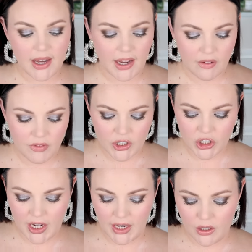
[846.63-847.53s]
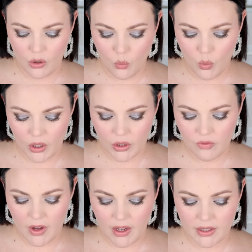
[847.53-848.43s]
I have the shade Work
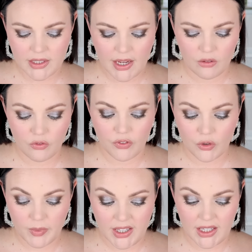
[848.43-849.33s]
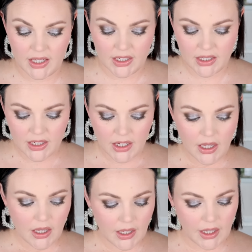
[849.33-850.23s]
of Art and Fill Me In.
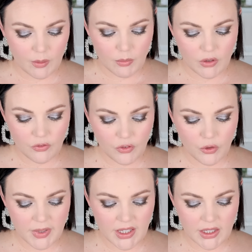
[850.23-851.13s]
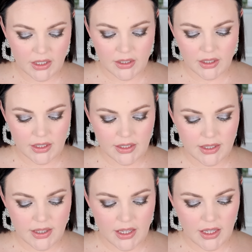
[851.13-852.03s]
Fill Me In
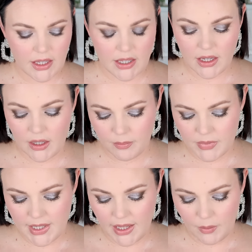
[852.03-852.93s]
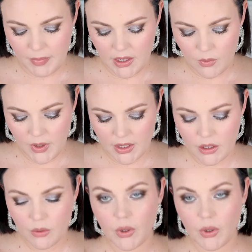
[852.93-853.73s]
is the slightly pink one.